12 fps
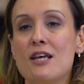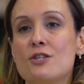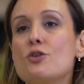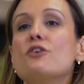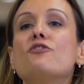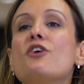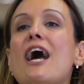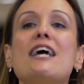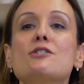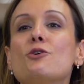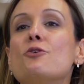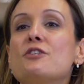So if you
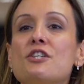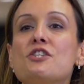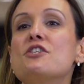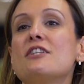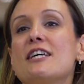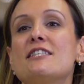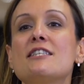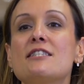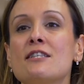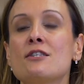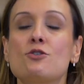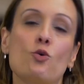ask your digital
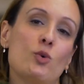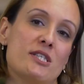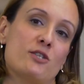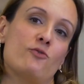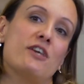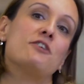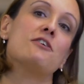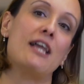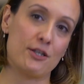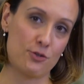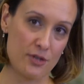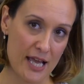assistant, so what's the weather
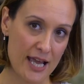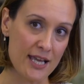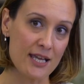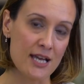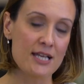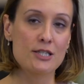like today?